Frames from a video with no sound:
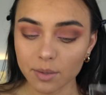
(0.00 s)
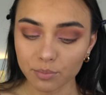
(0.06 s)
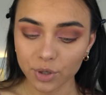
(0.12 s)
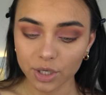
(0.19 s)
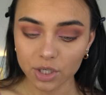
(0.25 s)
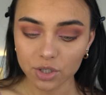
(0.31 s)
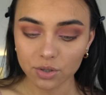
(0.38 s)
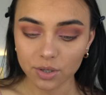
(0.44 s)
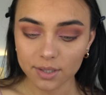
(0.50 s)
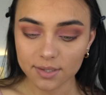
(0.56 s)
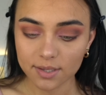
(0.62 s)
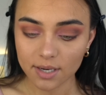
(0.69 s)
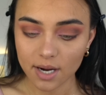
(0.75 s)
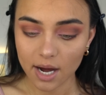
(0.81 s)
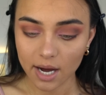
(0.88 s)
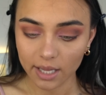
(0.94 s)
I'm pretty sure it's
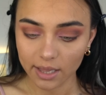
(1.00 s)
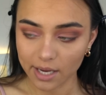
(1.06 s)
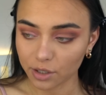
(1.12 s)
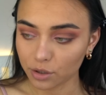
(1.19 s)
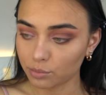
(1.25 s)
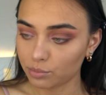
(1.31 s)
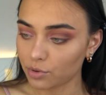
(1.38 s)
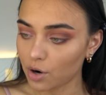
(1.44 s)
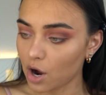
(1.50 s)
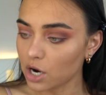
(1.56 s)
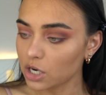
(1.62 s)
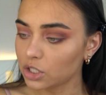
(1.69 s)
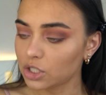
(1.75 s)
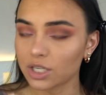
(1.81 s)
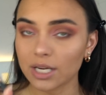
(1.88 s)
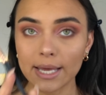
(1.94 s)
an eyeliner
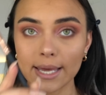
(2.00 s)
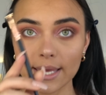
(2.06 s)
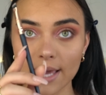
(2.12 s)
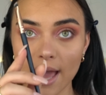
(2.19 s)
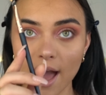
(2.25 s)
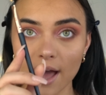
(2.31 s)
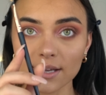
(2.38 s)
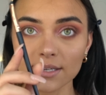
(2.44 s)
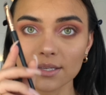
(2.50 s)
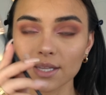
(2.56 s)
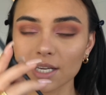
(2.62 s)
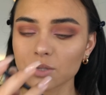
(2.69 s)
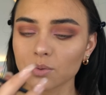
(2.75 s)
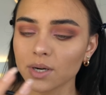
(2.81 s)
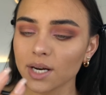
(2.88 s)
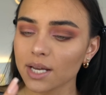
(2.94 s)
brush. Yes,
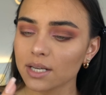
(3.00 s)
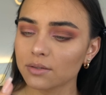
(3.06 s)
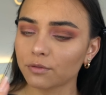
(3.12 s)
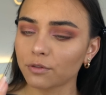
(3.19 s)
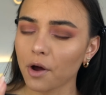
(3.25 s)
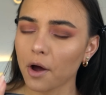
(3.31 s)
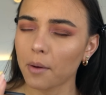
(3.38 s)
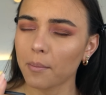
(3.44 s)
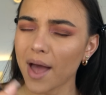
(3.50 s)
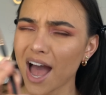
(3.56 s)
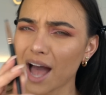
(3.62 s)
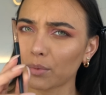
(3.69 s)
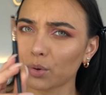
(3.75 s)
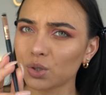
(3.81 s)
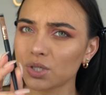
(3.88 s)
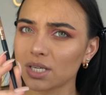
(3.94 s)
this one is from
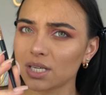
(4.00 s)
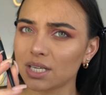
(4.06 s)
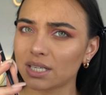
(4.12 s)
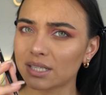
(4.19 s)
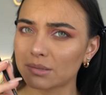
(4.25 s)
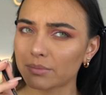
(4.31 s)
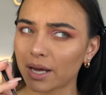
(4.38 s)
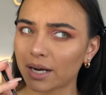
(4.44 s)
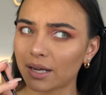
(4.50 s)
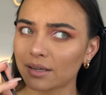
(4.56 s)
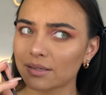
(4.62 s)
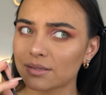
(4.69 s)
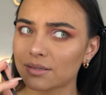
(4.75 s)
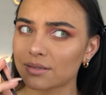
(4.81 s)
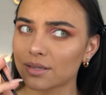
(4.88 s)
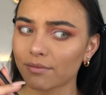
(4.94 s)
MOTD
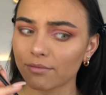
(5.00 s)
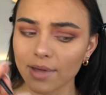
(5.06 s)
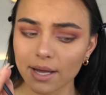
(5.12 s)
Cosmetics, if